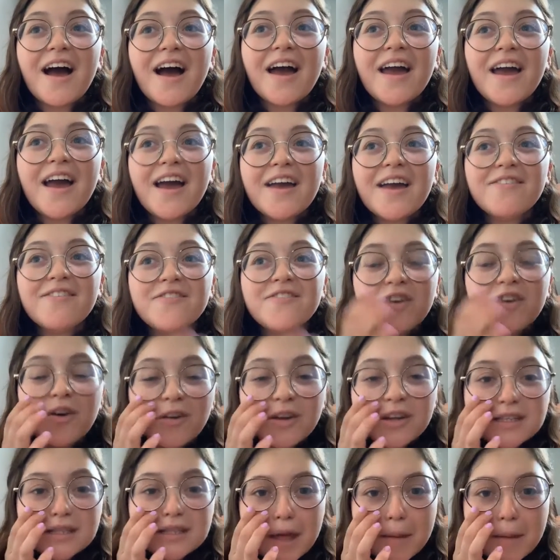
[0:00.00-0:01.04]
I've
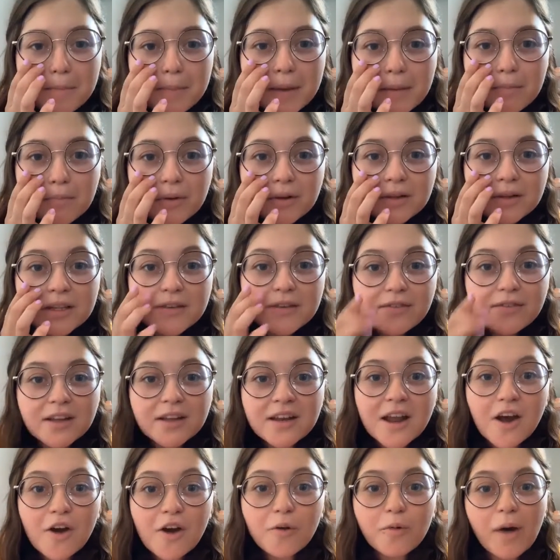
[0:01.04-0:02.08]
noticed that people even
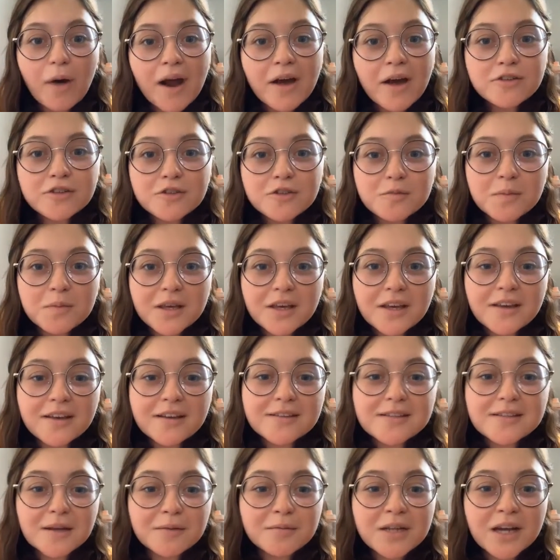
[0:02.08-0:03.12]
around me,
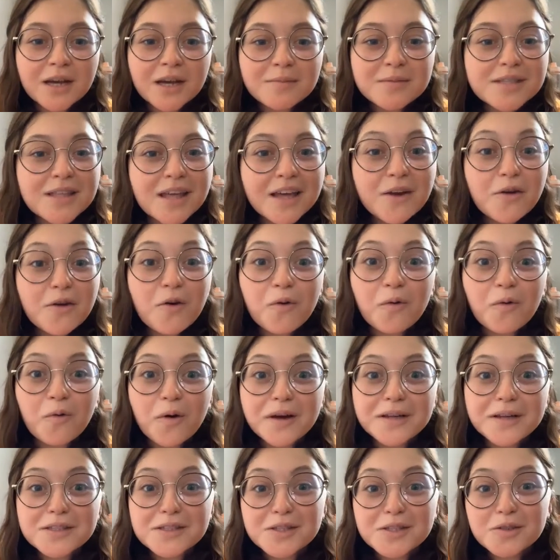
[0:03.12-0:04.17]
sometimes they don't
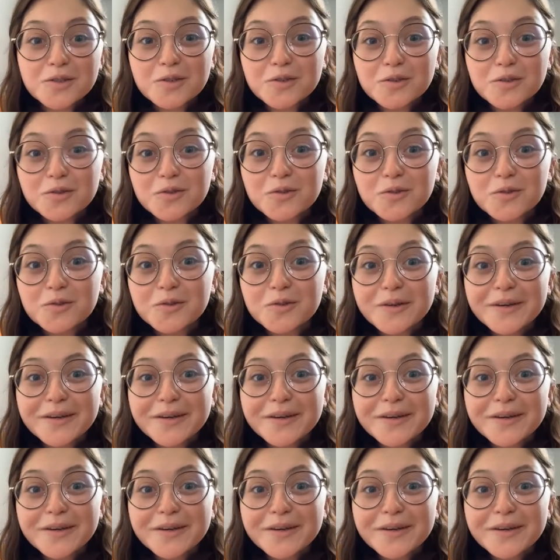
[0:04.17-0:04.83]
want to